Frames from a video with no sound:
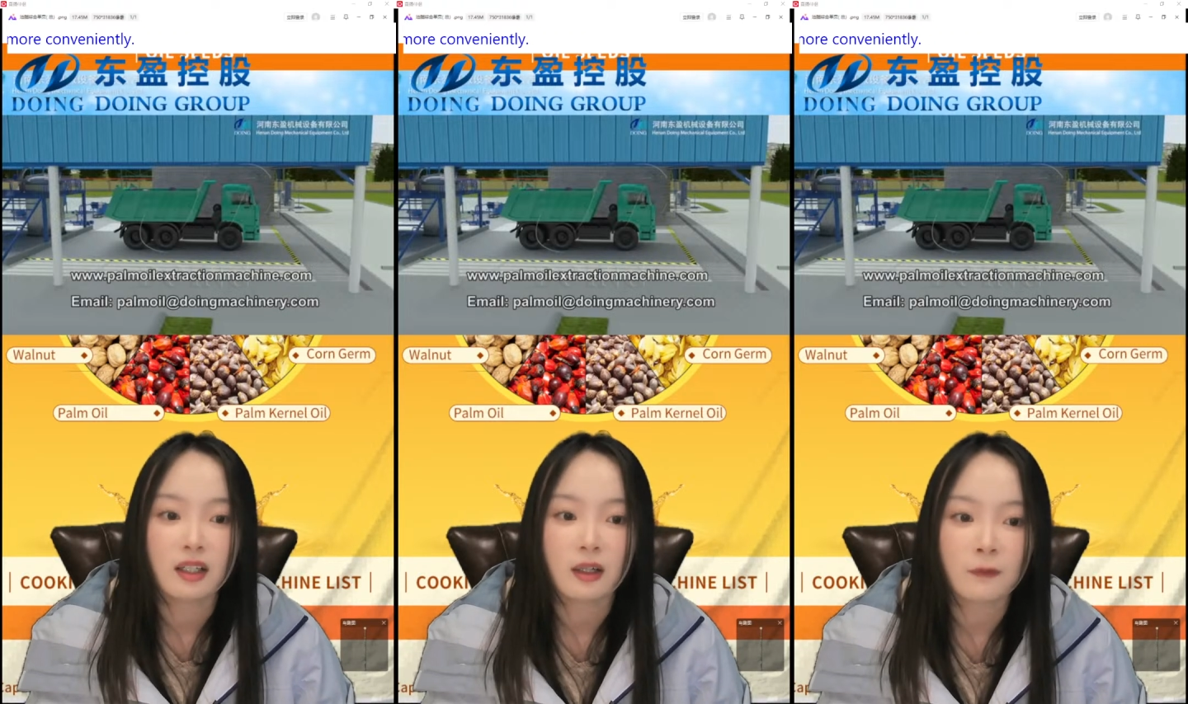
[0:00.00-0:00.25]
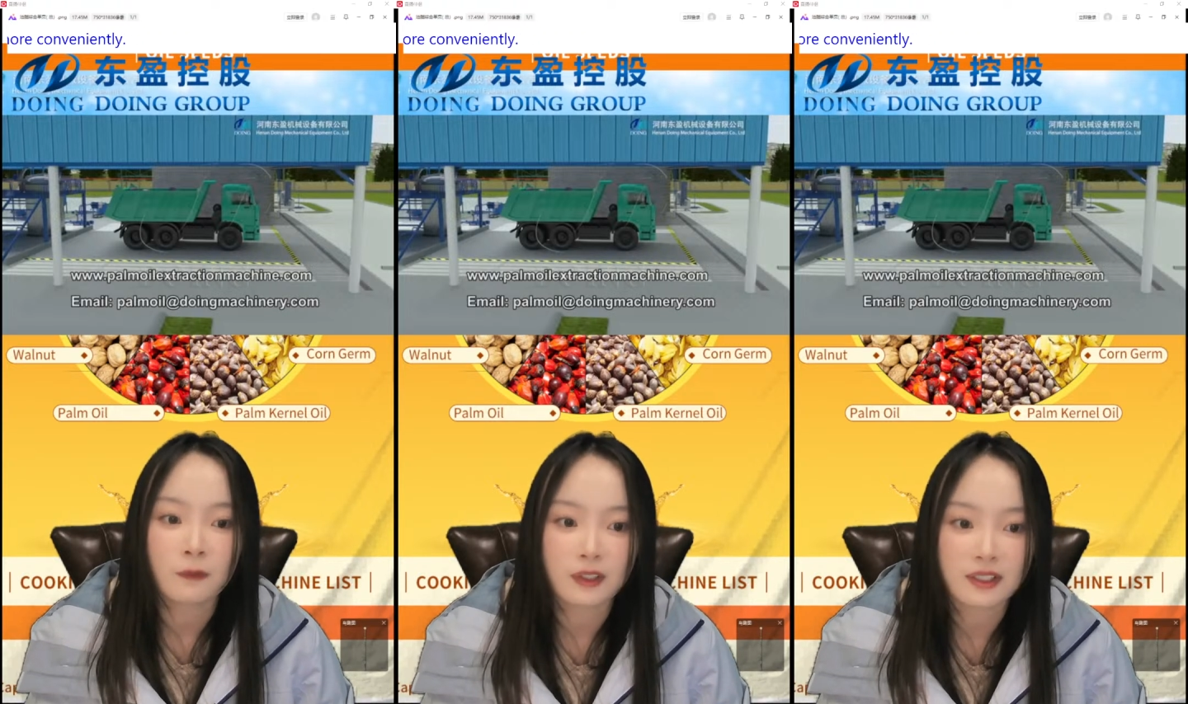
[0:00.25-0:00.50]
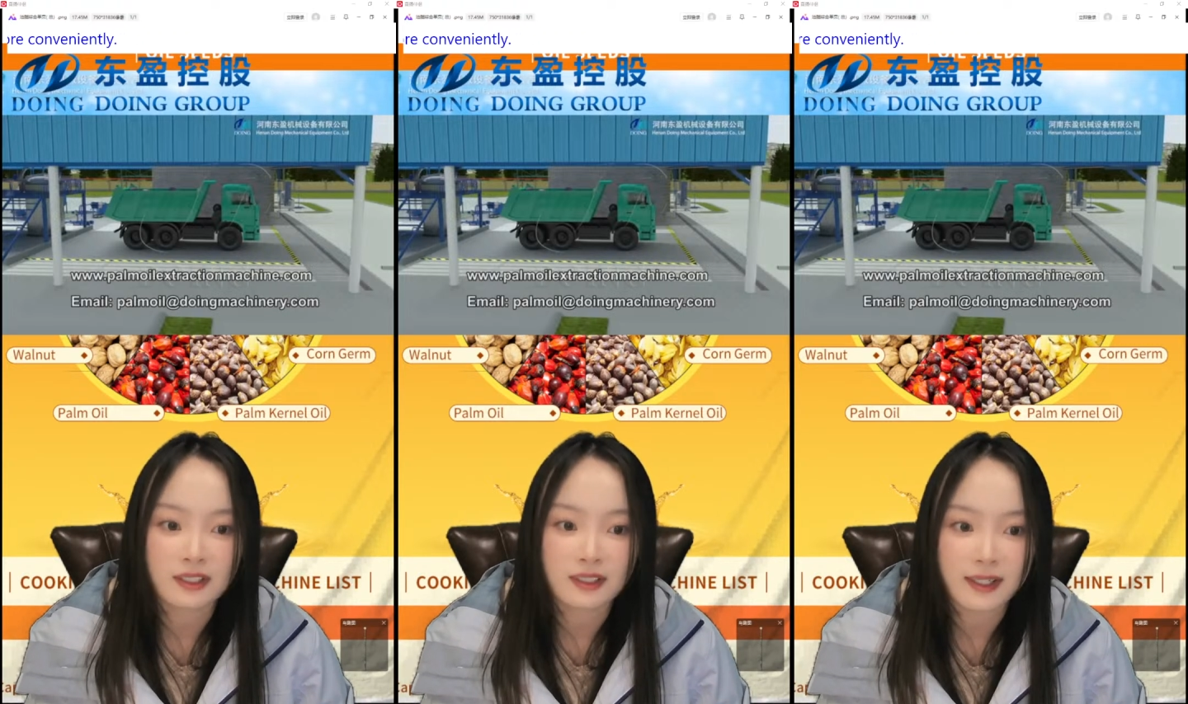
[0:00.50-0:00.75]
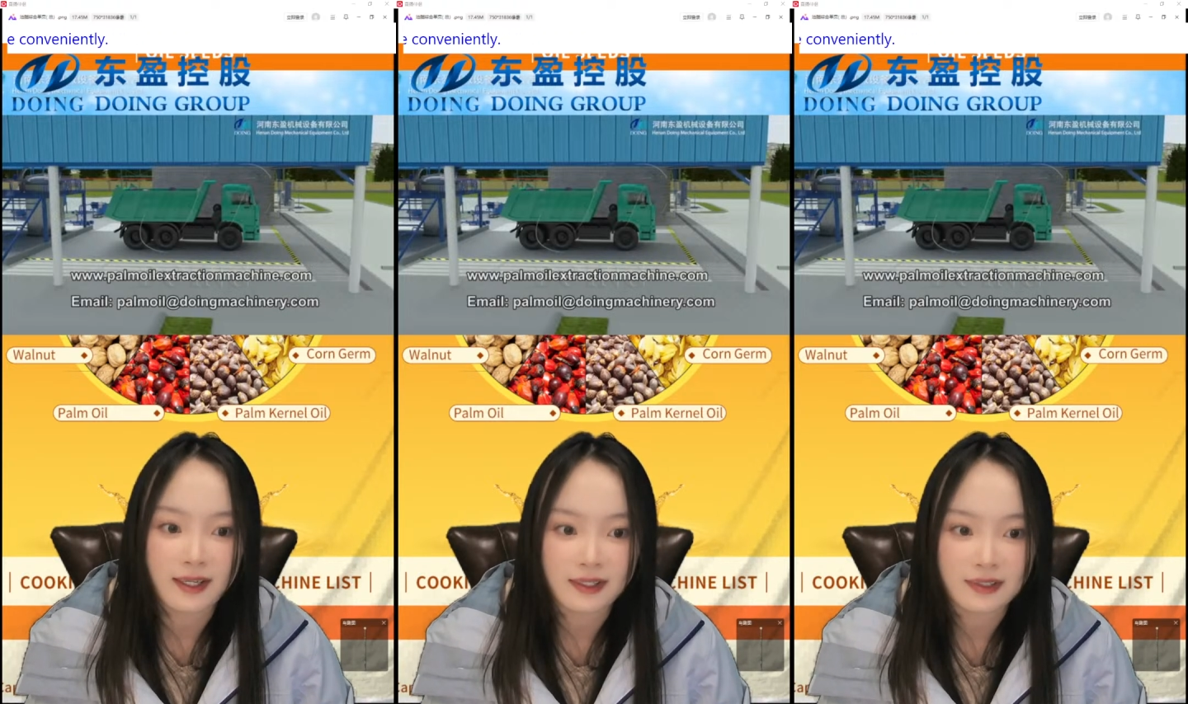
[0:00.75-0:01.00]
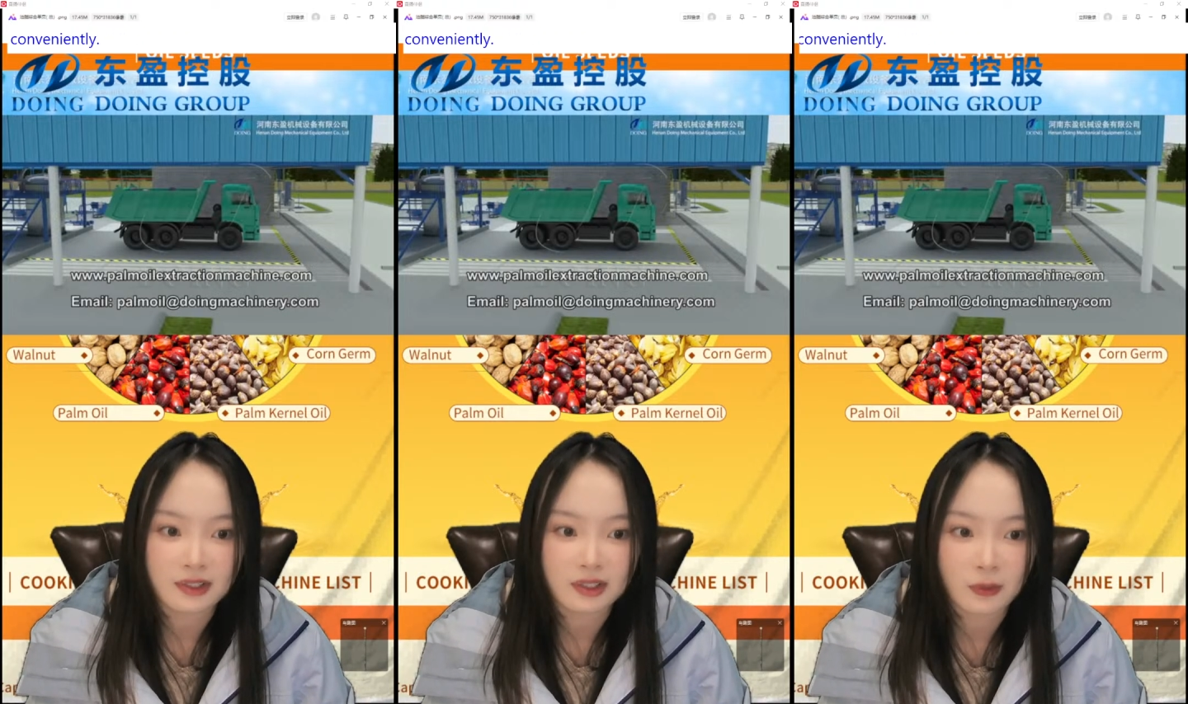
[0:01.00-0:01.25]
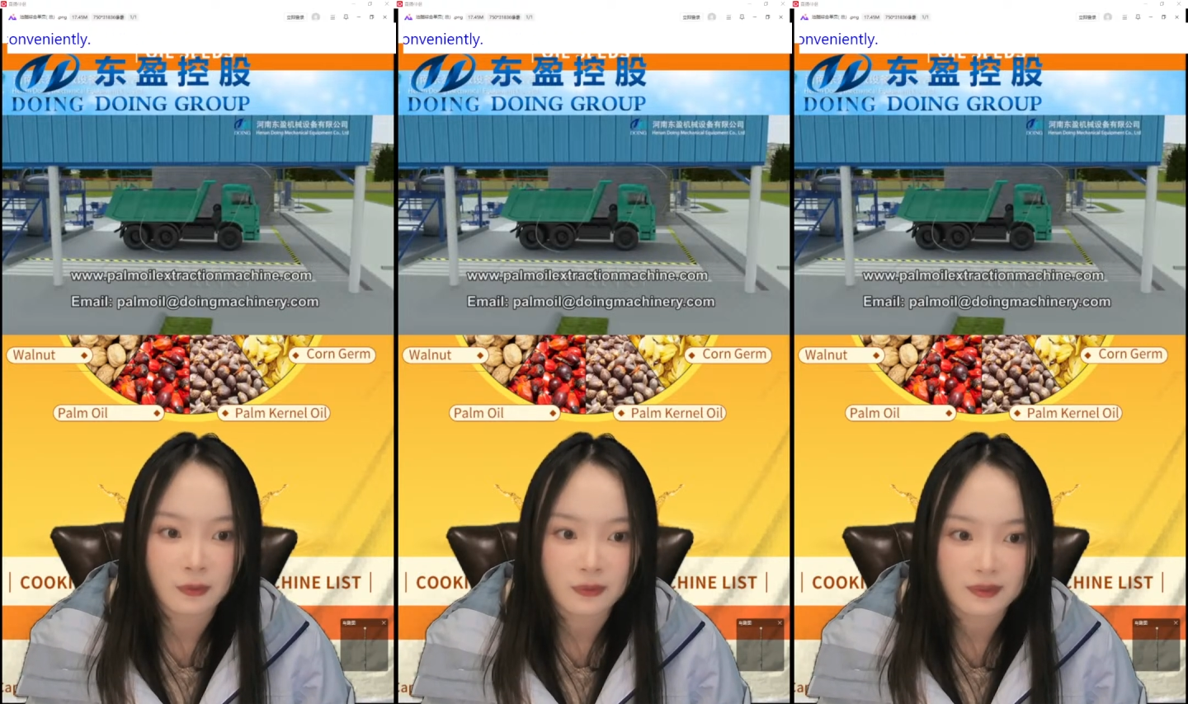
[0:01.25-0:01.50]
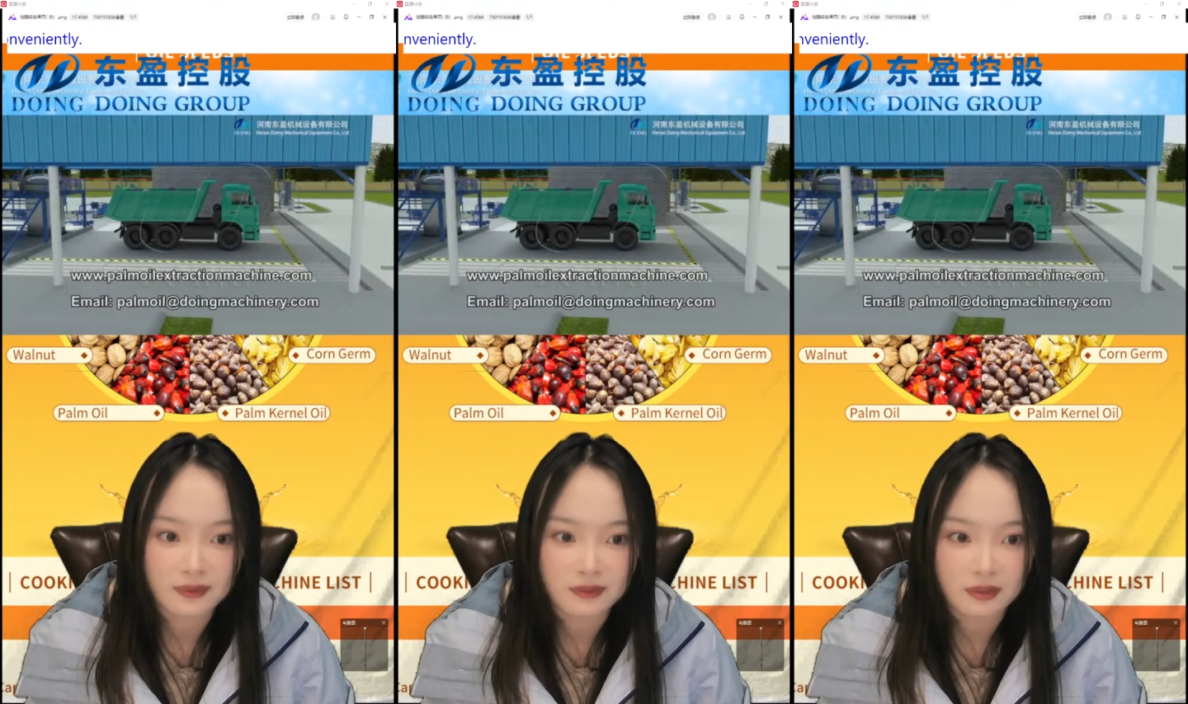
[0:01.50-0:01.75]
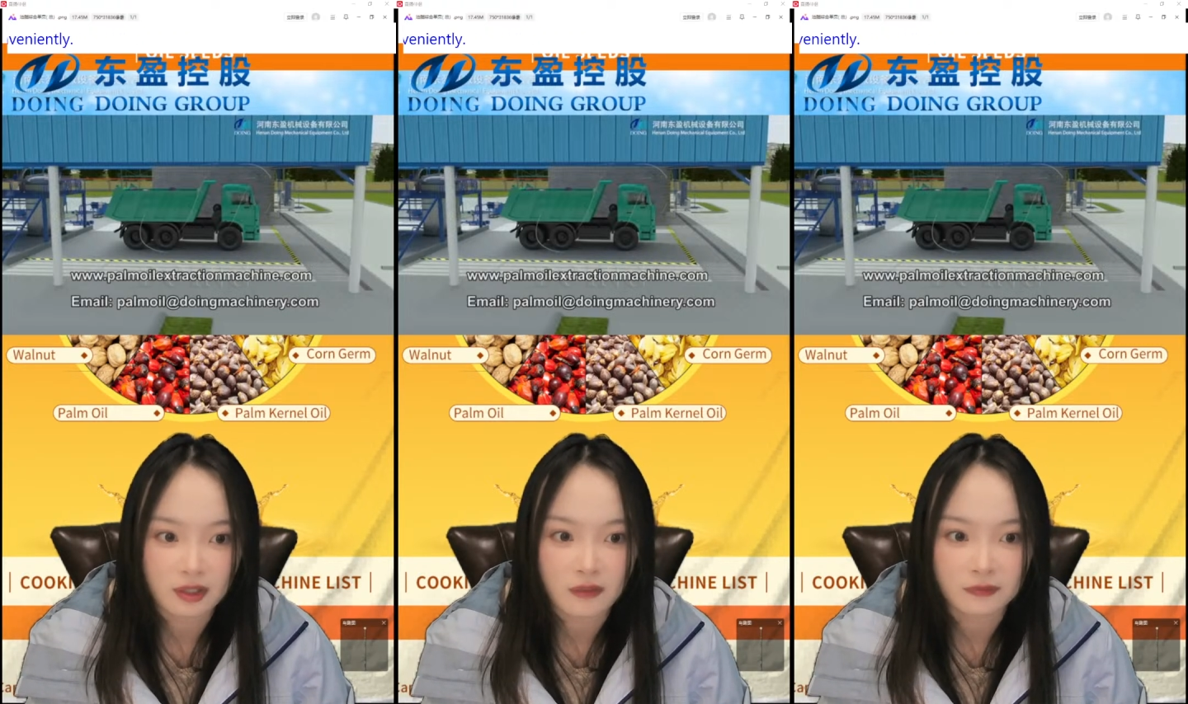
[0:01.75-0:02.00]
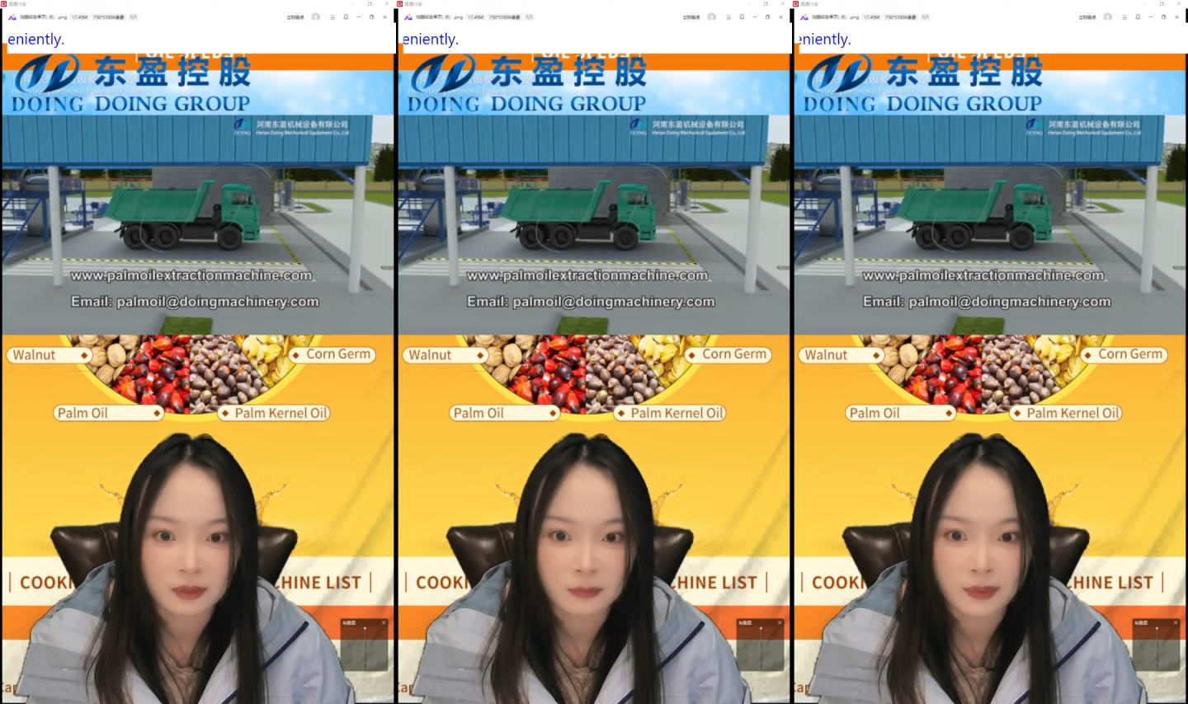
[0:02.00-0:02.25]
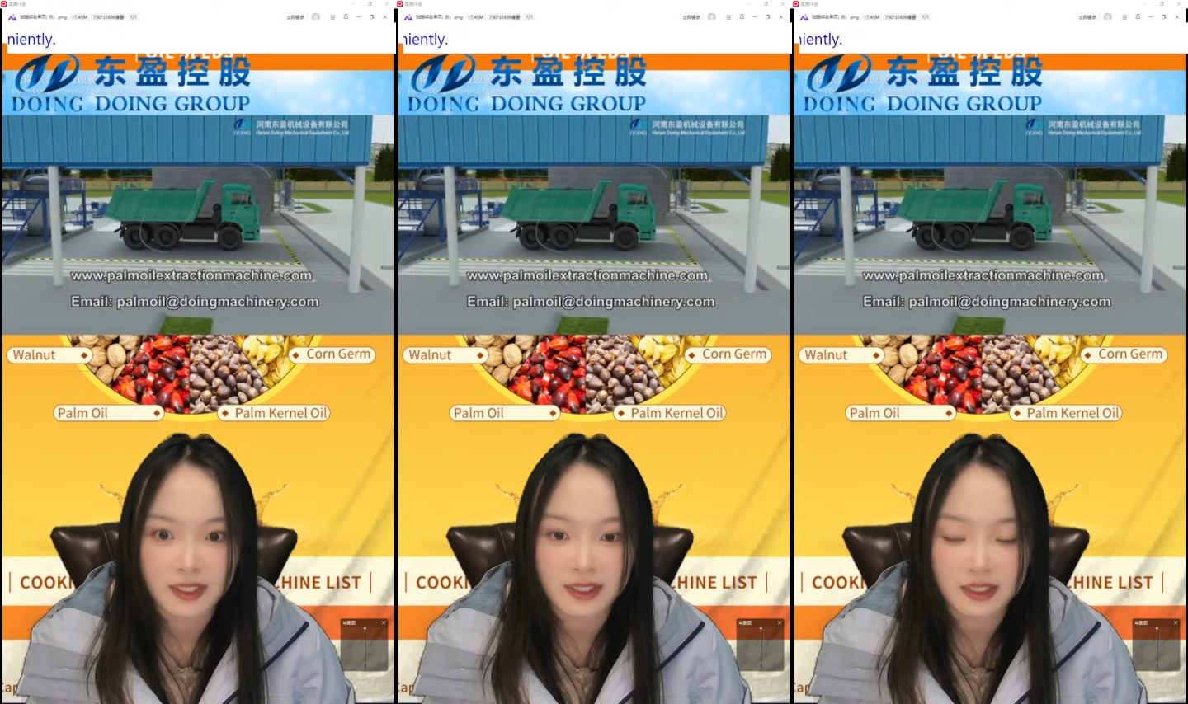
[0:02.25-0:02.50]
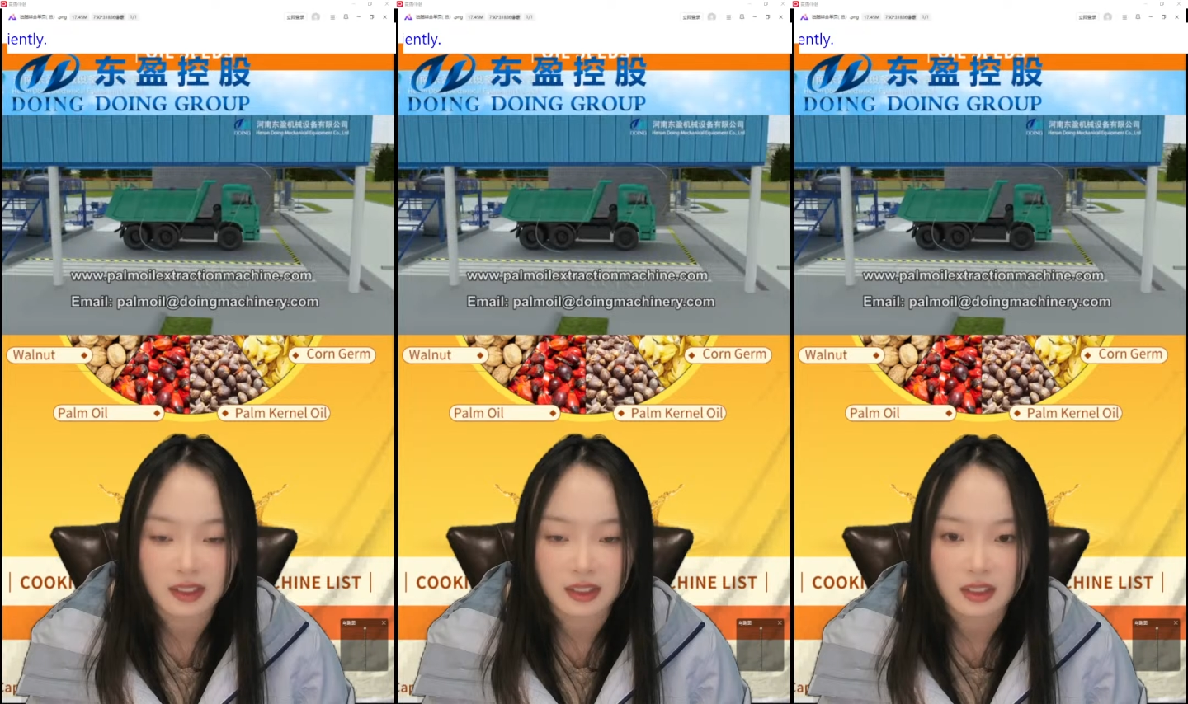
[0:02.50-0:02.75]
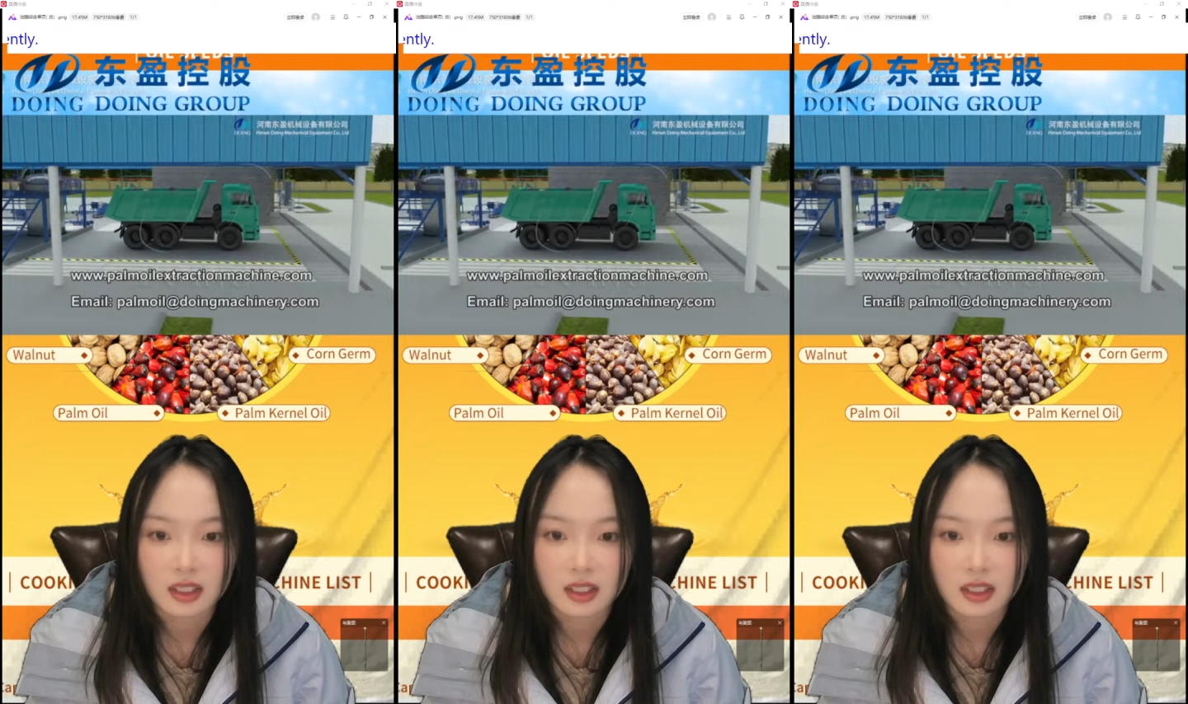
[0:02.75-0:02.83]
48 hours after picking,